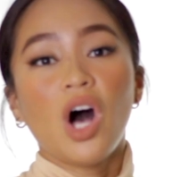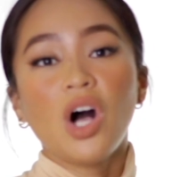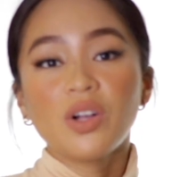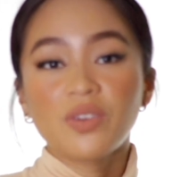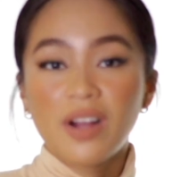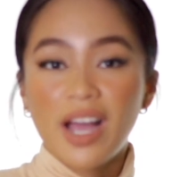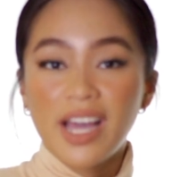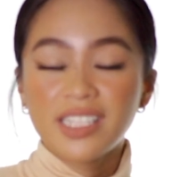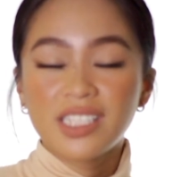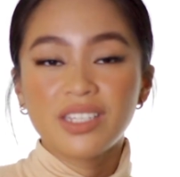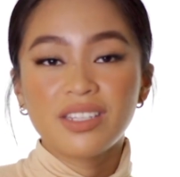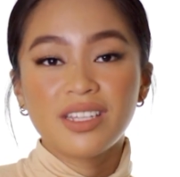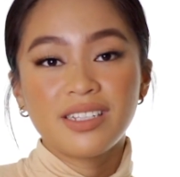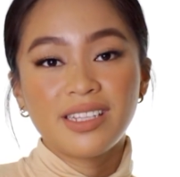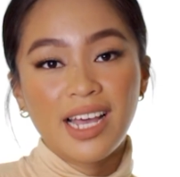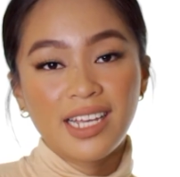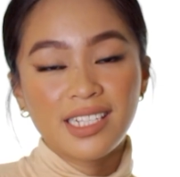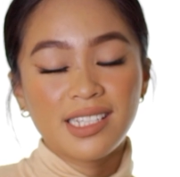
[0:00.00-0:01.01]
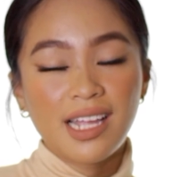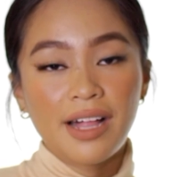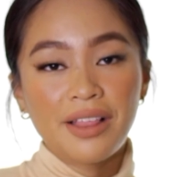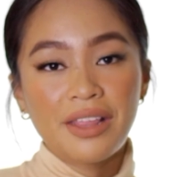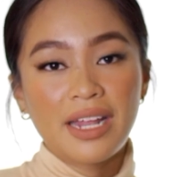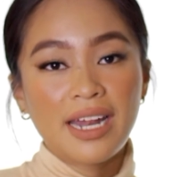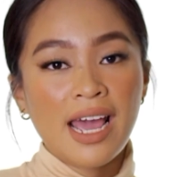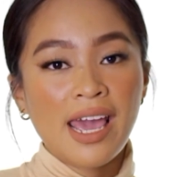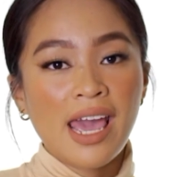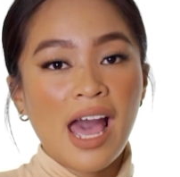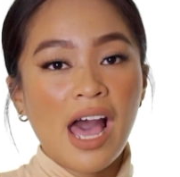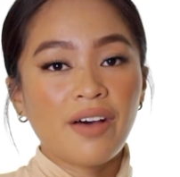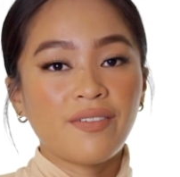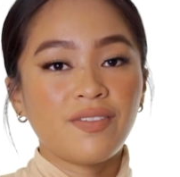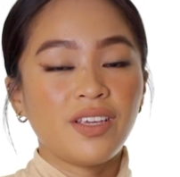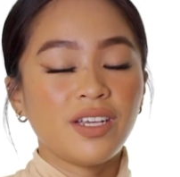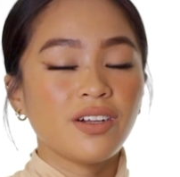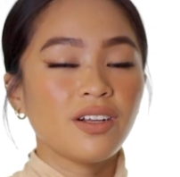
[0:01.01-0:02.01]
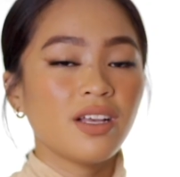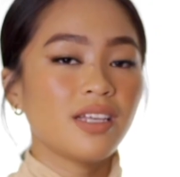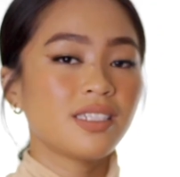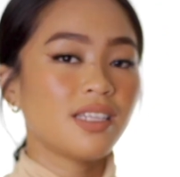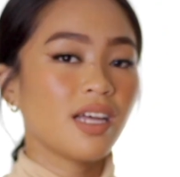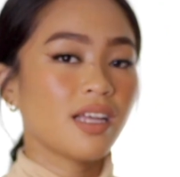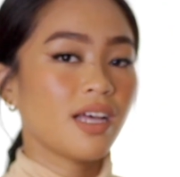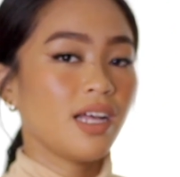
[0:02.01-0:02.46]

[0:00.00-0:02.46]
Alright, so the next style that I have here is the